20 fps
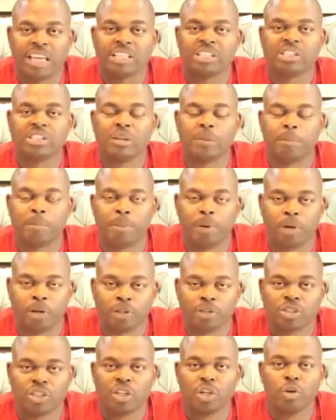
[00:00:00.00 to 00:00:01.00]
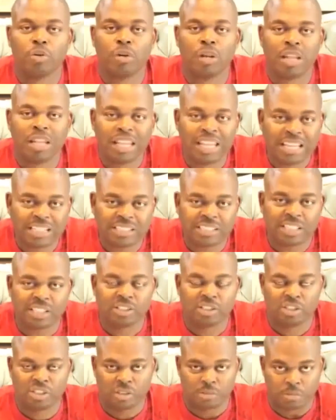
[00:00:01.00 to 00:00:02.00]
It's the person who
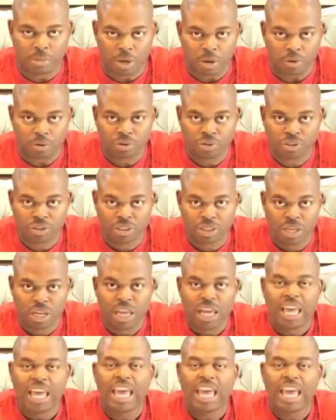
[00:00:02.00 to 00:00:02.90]
listens the most